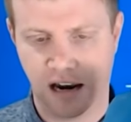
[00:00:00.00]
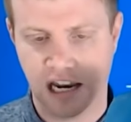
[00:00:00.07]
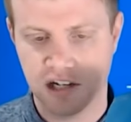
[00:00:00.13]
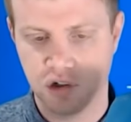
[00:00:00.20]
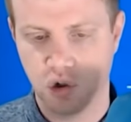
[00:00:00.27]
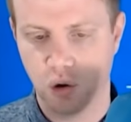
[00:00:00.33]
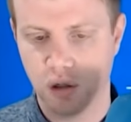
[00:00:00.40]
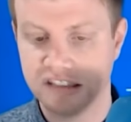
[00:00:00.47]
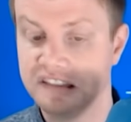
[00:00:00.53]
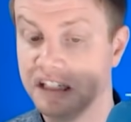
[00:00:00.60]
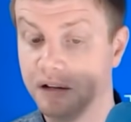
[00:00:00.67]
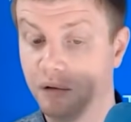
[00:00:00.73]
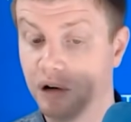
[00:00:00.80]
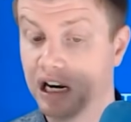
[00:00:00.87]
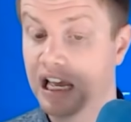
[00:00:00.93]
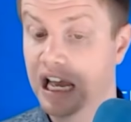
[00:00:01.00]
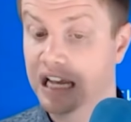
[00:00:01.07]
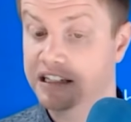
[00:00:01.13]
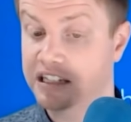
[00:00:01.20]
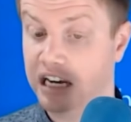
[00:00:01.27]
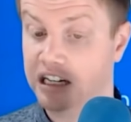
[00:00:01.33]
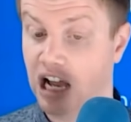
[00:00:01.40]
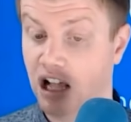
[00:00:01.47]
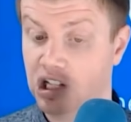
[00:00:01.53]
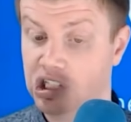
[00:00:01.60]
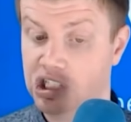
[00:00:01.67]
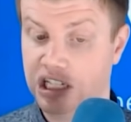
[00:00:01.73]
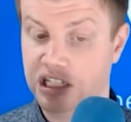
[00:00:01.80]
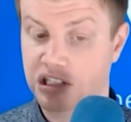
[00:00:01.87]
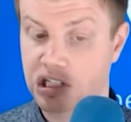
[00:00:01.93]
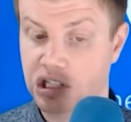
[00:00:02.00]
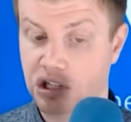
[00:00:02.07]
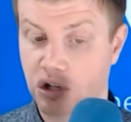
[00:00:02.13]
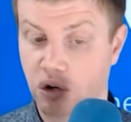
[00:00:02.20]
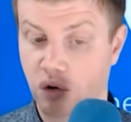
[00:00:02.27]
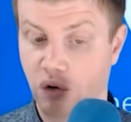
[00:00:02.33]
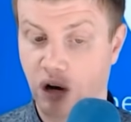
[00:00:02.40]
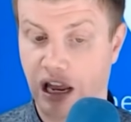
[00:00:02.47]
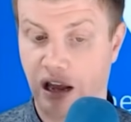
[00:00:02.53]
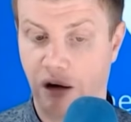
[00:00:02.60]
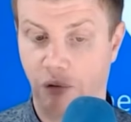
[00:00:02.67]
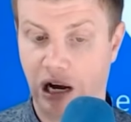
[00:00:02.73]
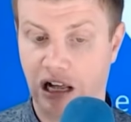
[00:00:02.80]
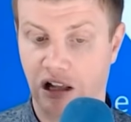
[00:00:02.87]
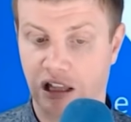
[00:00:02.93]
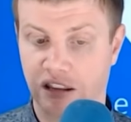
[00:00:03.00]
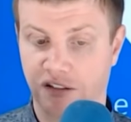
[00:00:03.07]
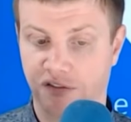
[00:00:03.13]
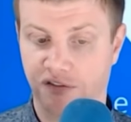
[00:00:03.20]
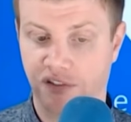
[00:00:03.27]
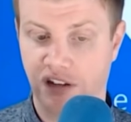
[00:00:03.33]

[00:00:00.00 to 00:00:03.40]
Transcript: I enjoy seeing what technology can do while in the